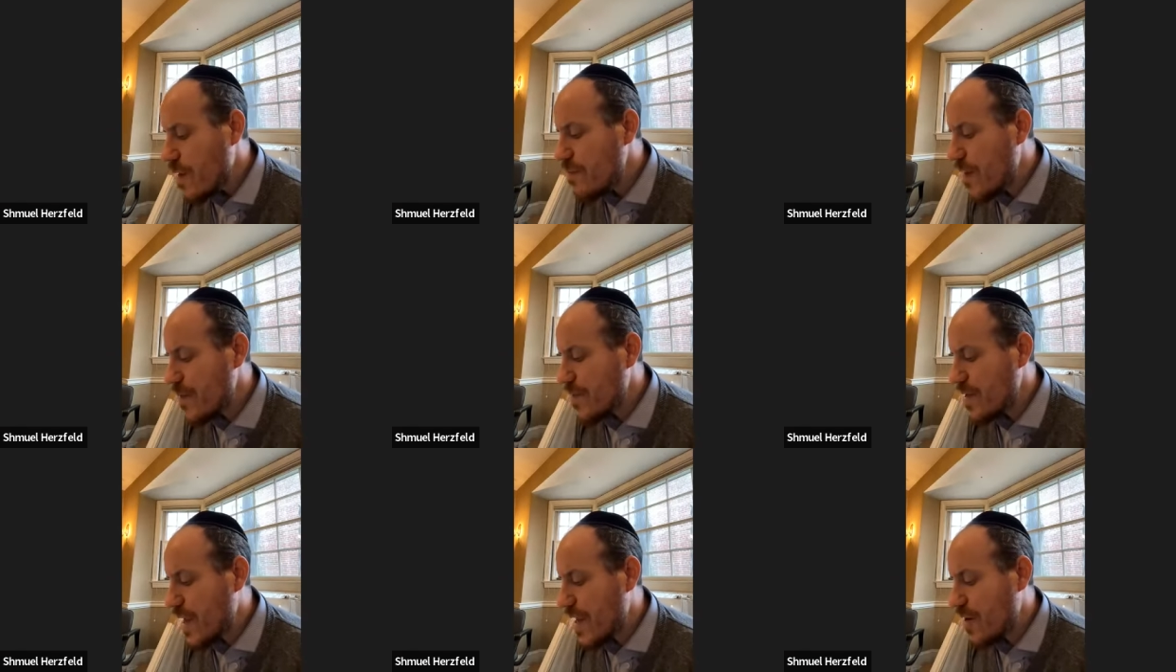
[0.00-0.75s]
My
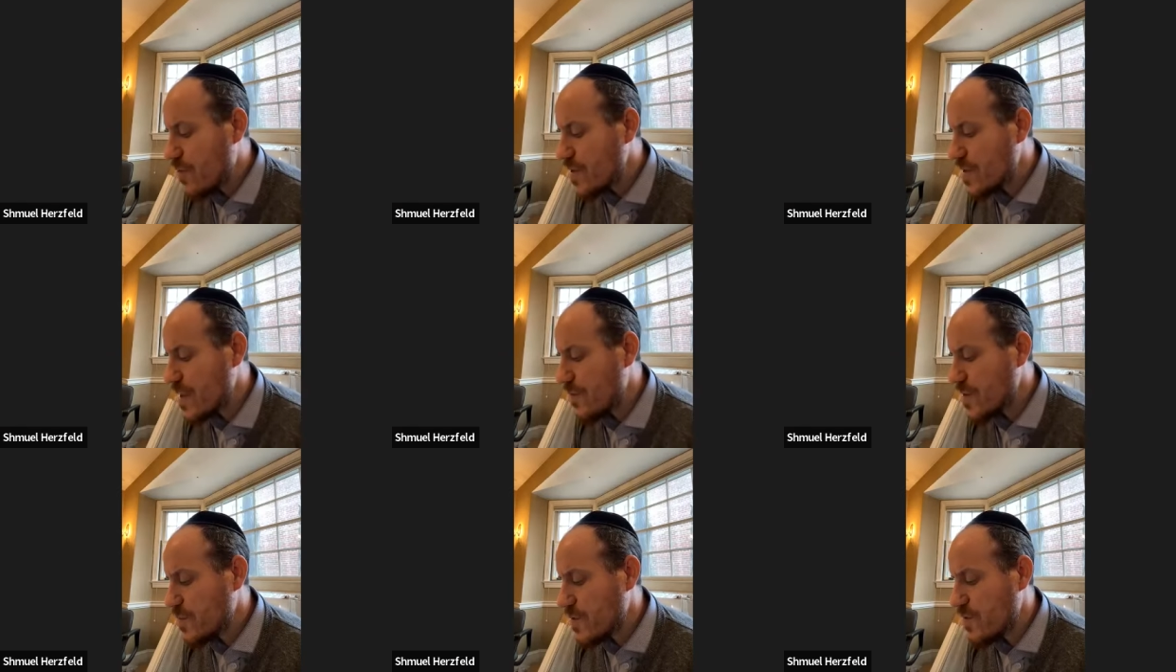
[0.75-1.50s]
benaya, what's the
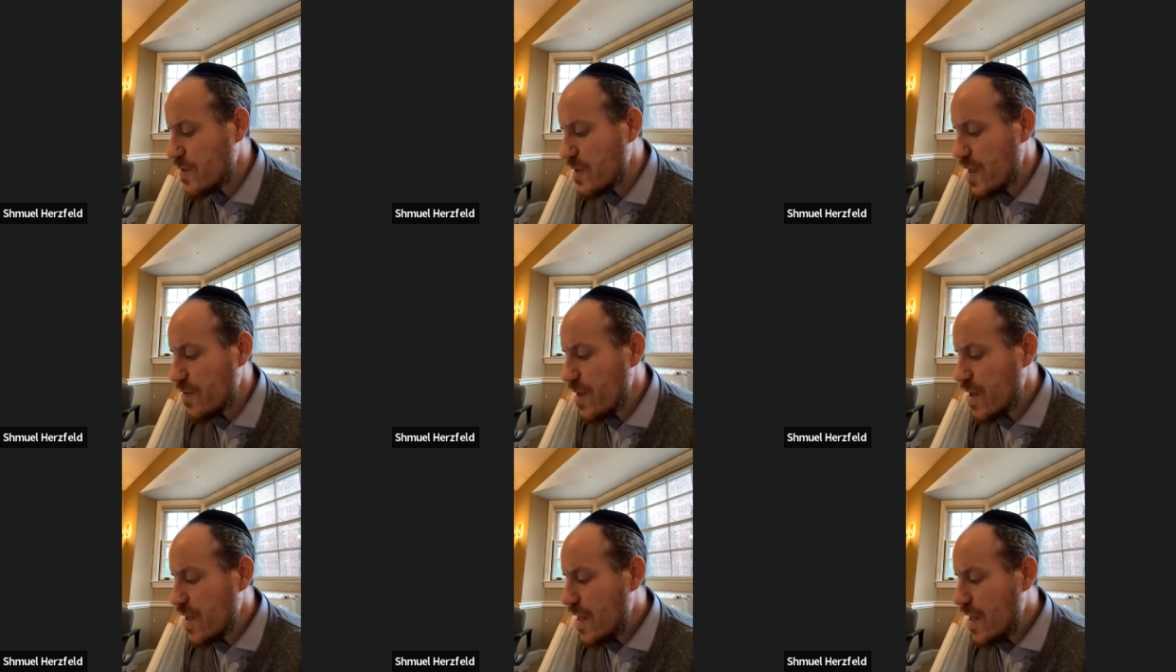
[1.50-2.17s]
difference between them?